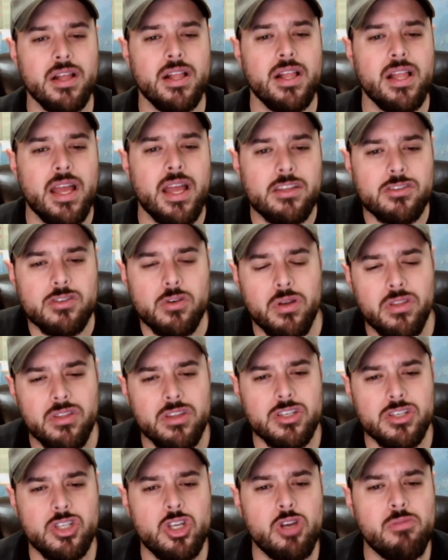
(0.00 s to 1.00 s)
and so in
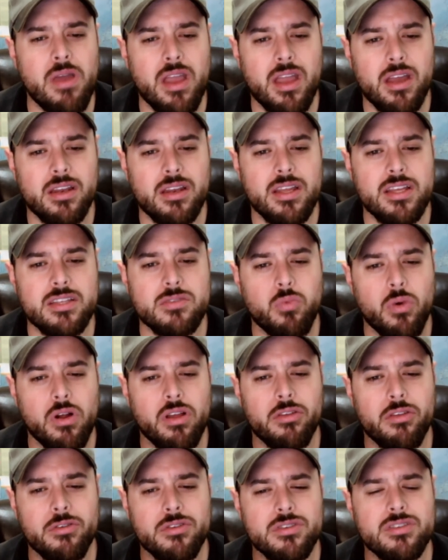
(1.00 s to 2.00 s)
this new man it's
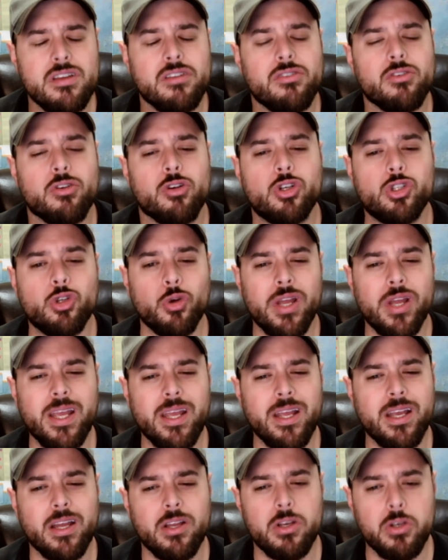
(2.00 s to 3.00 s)
where there is neither
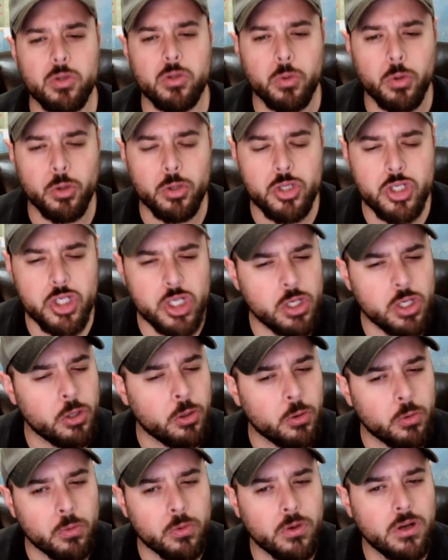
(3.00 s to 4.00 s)
greek nor
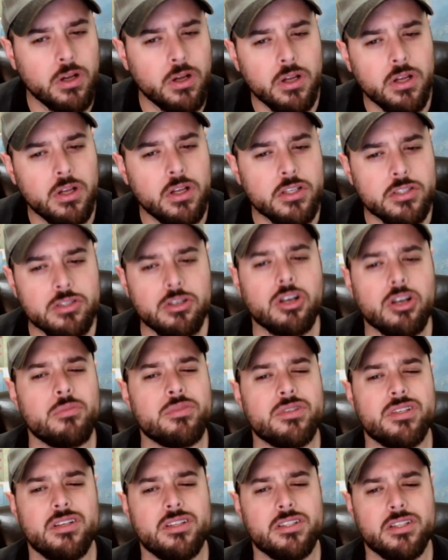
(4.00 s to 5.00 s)
jew
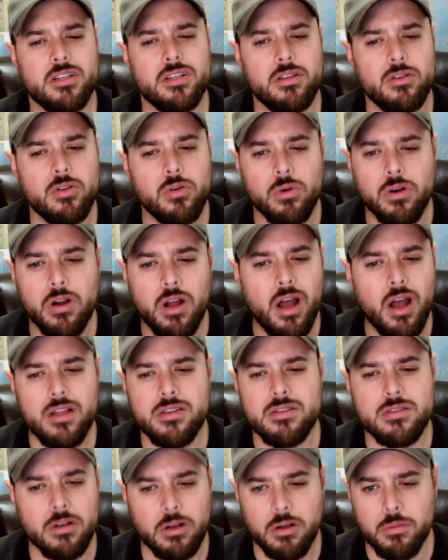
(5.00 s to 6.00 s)
circumcision nor
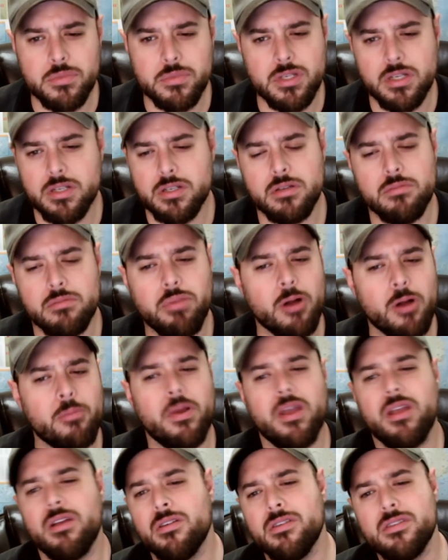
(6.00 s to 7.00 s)
uncircumcision
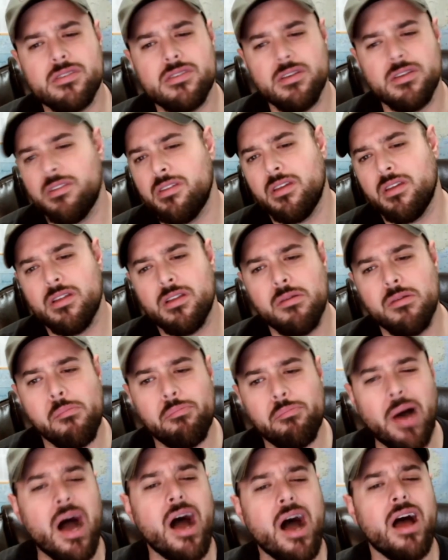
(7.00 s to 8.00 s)
barbarian scythian
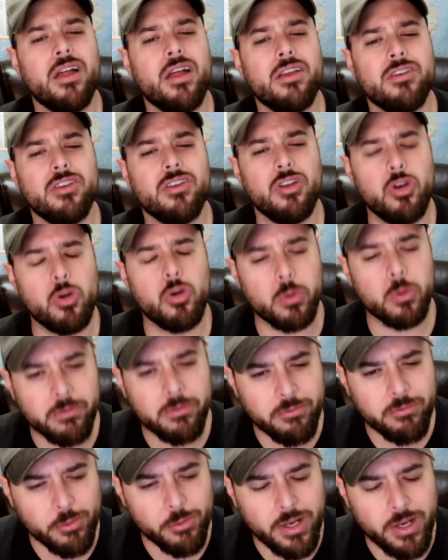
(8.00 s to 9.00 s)
bond nor
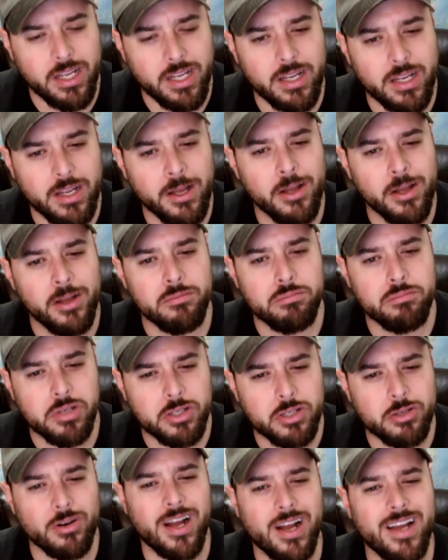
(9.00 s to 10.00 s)
free
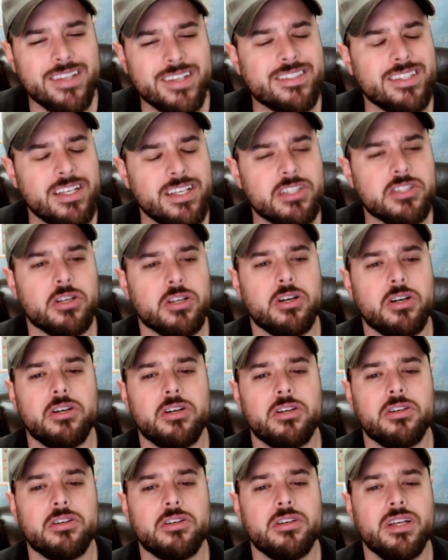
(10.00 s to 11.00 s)
but christ is
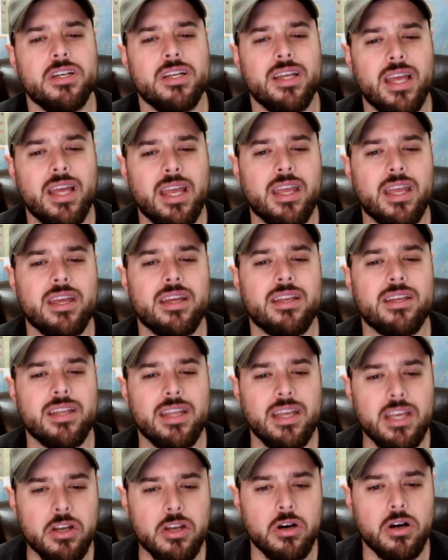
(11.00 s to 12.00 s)
all and
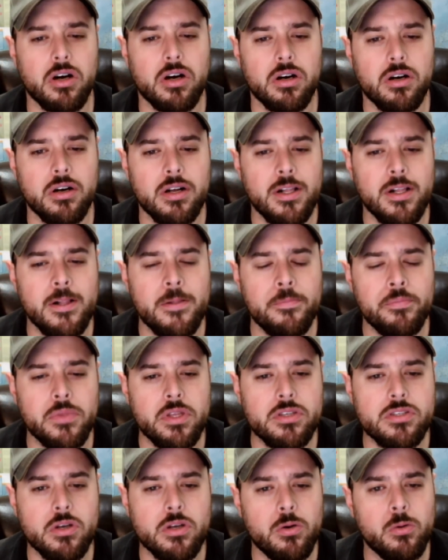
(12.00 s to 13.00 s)
in all
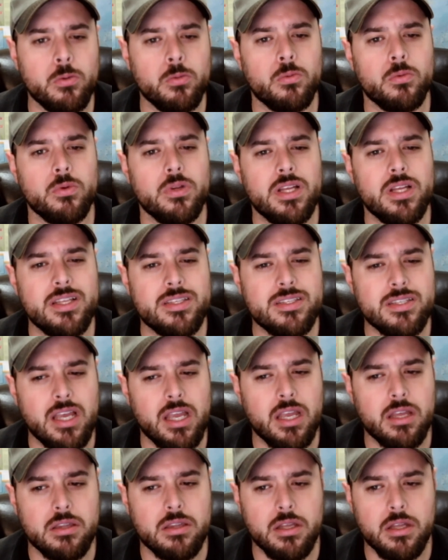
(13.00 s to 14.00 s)
and so it's
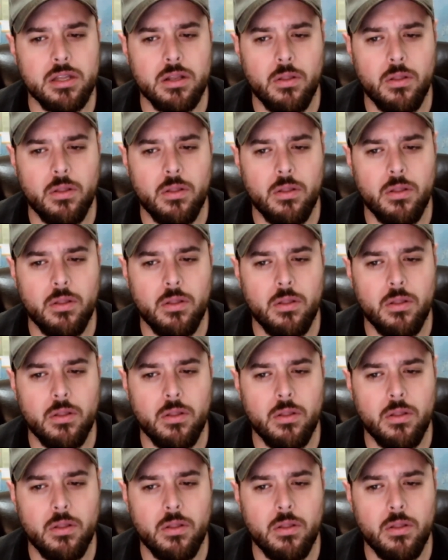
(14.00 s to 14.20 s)
saying that